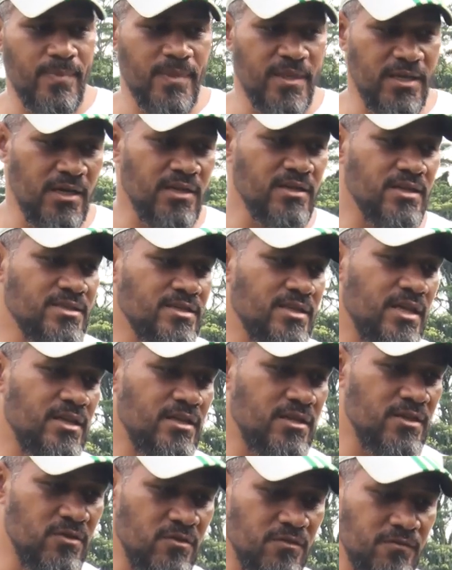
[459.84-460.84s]
the
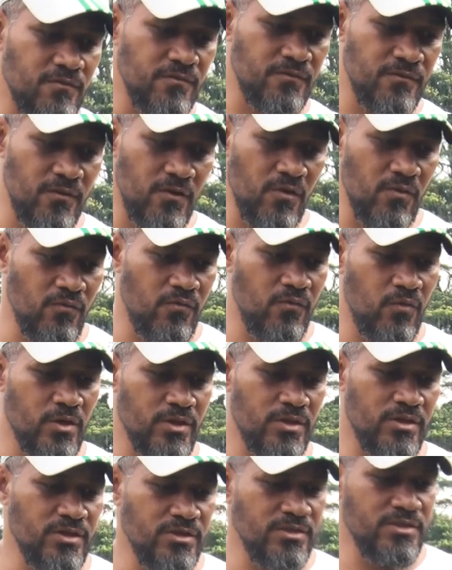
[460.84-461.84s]
understanding of, of what
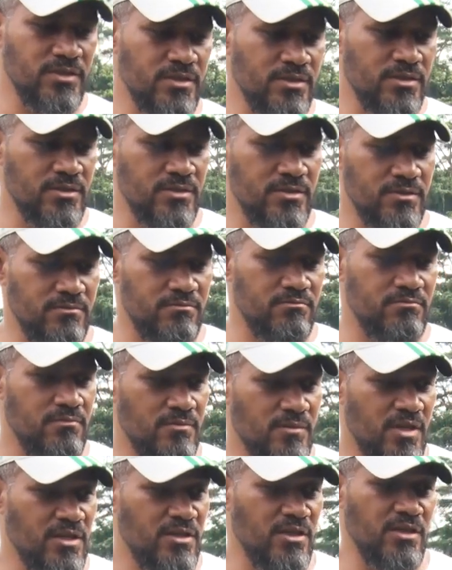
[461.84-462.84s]
it is
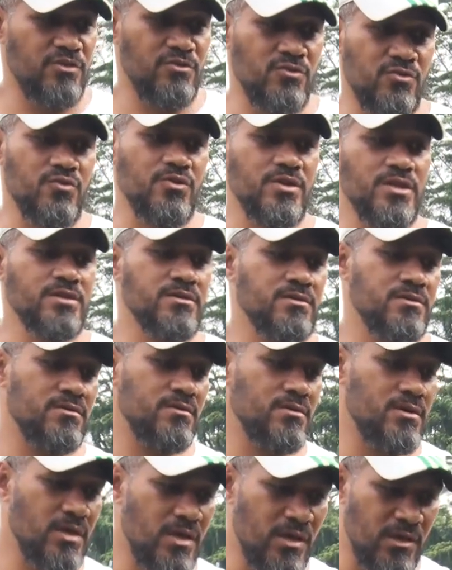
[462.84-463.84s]
that they're doing
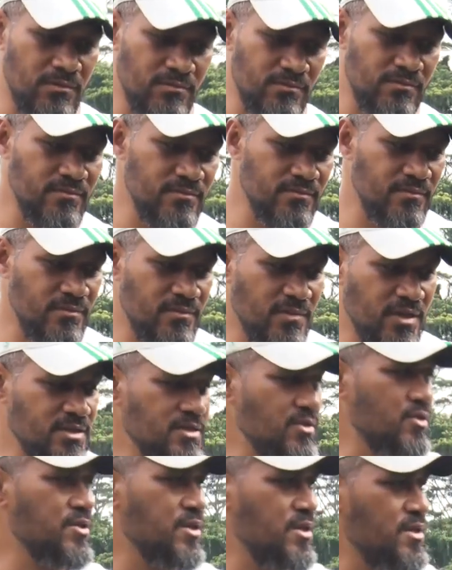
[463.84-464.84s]

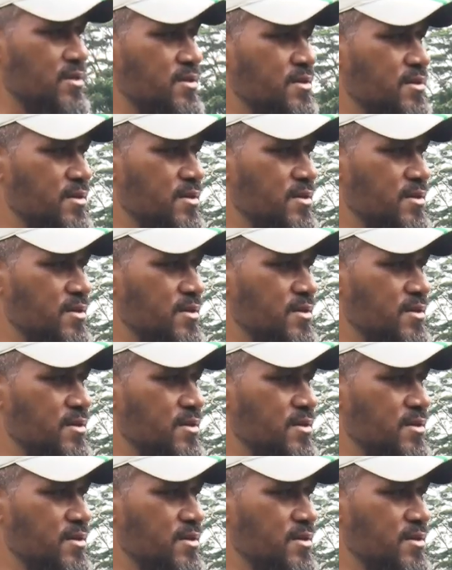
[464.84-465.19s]
is not there.